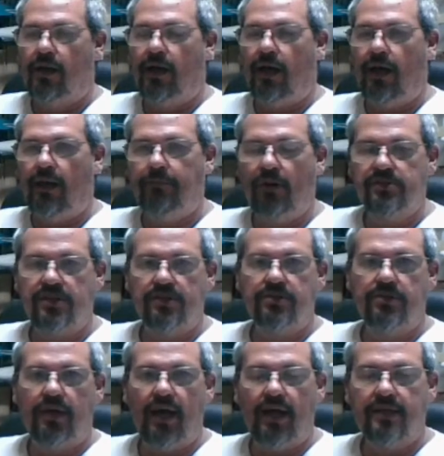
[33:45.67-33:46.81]
I posted you
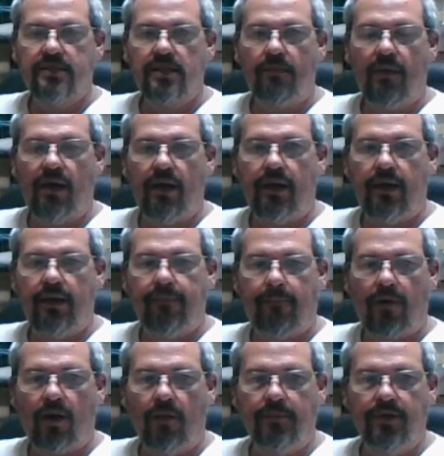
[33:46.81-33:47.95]
guys on my
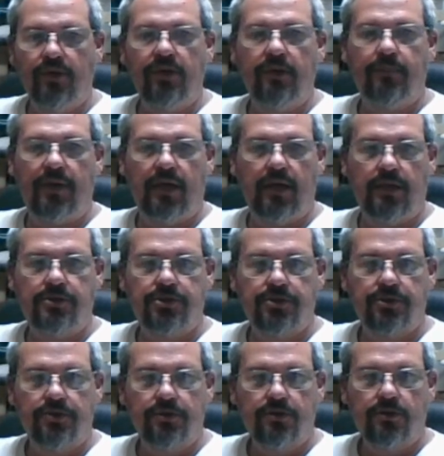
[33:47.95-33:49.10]
community page
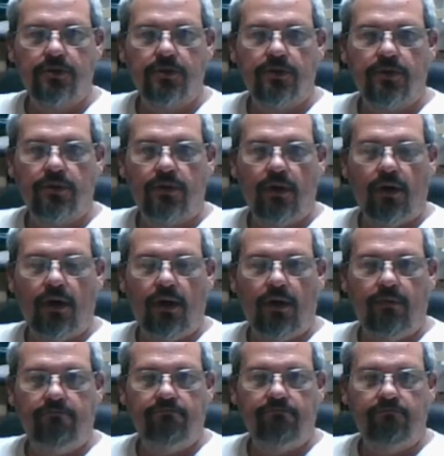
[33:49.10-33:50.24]
a
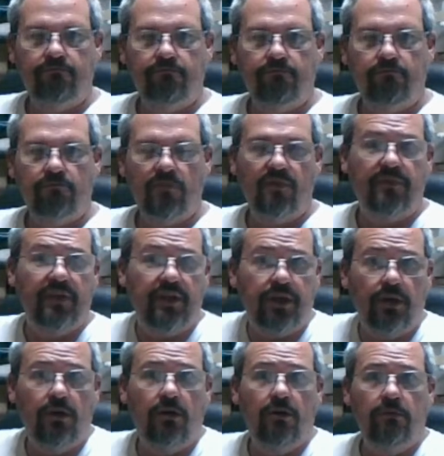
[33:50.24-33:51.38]

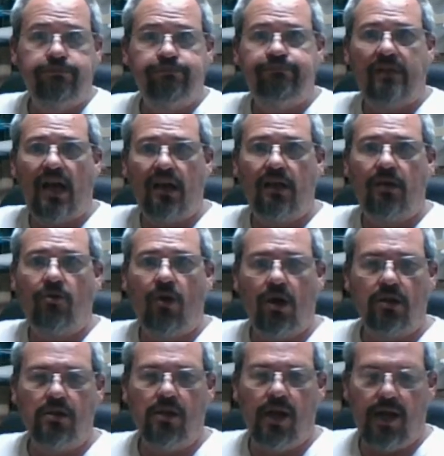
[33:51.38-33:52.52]
video kind of
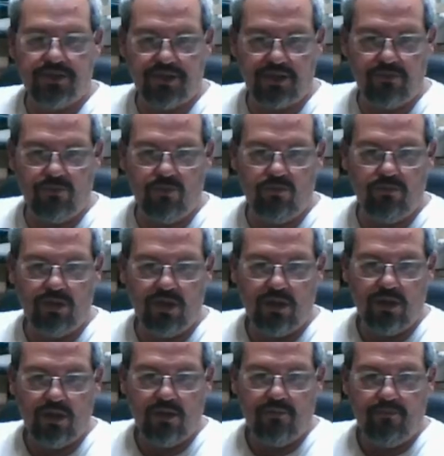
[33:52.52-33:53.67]
chronicalizing
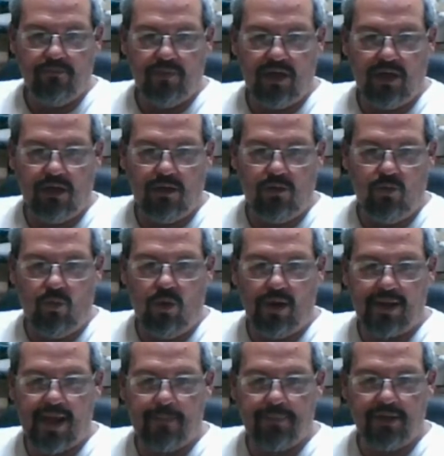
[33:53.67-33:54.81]
what
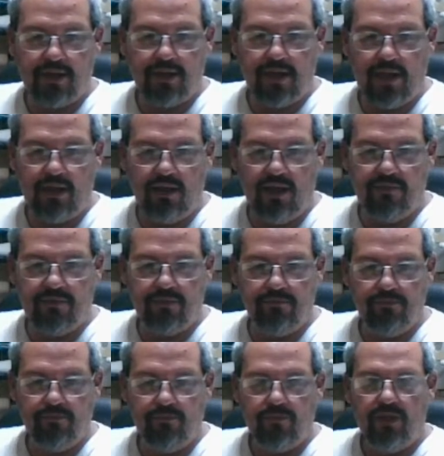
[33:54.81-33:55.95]
happened on 9/11.
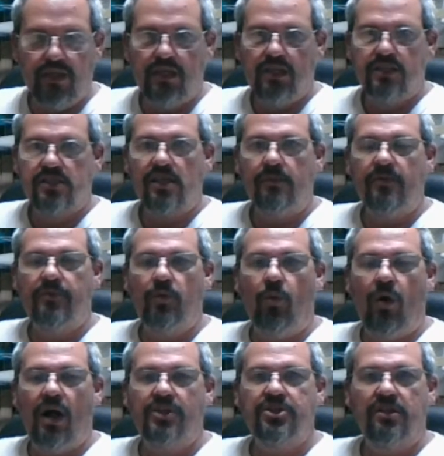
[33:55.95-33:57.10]
Some of you
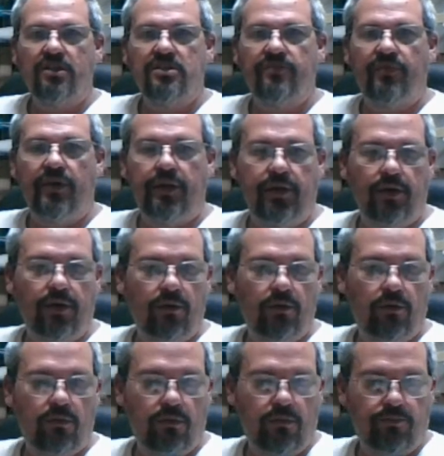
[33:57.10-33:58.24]
watching this video
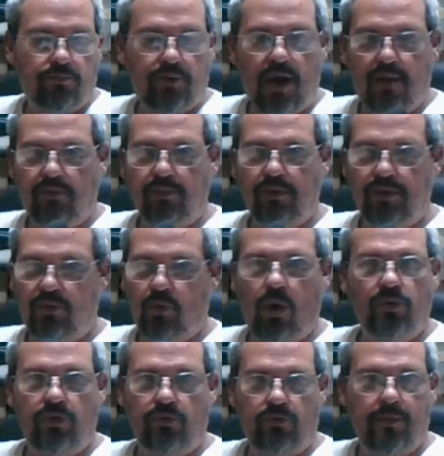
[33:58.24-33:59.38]
probably
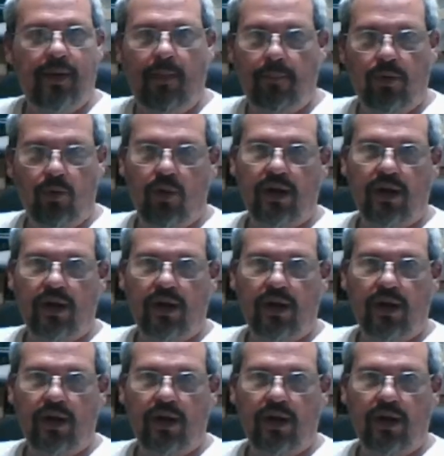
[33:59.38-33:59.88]
won't remember what